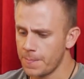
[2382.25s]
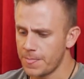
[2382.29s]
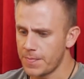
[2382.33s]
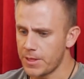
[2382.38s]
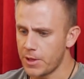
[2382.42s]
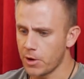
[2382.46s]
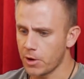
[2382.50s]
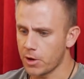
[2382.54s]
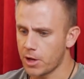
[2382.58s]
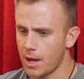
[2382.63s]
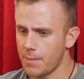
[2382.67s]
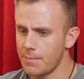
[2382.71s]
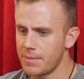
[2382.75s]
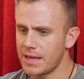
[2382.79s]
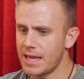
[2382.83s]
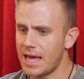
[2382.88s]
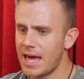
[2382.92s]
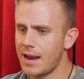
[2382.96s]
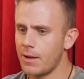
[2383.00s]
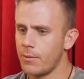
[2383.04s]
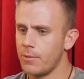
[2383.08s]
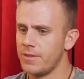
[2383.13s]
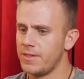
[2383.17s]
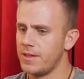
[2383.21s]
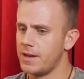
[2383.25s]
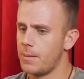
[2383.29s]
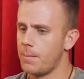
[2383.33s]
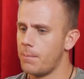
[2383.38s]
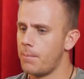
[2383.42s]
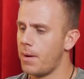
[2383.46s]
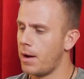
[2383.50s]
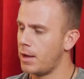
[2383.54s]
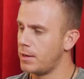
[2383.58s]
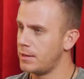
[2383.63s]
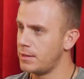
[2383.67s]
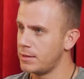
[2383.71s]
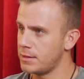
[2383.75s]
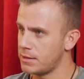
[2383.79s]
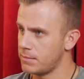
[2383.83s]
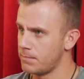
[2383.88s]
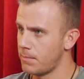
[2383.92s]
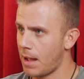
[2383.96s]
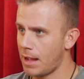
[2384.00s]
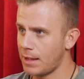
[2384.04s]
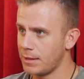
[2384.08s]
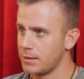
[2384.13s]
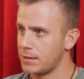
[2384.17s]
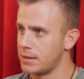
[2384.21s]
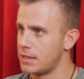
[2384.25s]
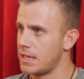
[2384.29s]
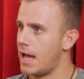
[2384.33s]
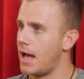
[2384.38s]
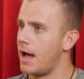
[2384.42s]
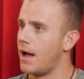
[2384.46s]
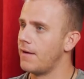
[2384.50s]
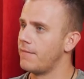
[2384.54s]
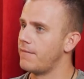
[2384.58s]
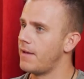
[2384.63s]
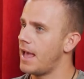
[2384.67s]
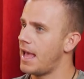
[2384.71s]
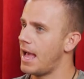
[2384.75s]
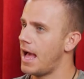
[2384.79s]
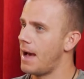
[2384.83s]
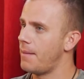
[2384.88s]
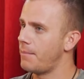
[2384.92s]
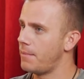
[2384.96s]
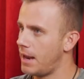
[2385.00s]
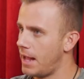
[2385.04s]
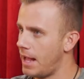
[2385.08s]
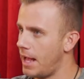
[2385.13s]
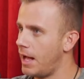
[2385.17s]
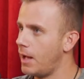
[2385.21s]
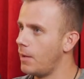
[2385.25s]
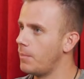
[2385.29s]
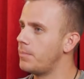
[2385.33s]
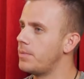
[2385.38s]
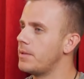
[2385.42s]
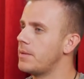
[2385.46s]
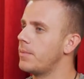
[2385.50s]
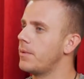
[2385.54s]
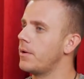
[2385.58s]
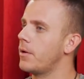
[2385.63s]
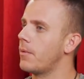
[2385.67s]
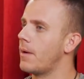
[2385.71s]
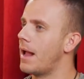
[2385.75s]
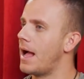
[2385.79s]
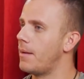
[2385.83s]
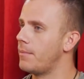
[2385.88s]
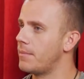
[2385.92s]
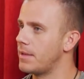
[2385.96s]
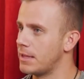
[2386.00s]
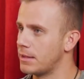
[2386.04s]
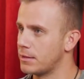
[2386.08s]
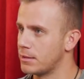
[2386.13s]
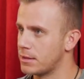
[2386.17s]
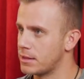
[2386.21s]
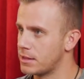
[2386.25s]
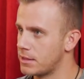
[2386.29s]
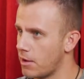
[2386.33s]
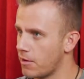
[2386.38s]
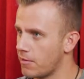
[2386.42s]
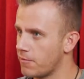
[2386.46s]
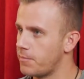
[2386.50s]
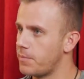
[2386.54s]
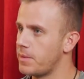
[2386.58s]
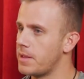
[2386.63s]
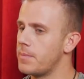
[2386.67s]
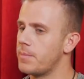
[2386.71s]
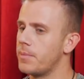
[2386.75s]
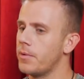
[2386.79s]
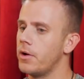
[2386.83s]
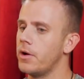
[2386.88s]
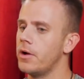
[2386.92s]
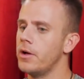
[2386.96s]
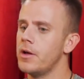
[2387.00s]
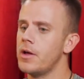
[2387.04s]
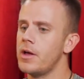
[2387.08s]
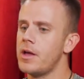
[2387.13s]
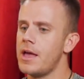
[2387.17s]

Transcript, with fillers: You're coming at it with an abundance mindset of, hey, I'm gonna help people around me and serve people,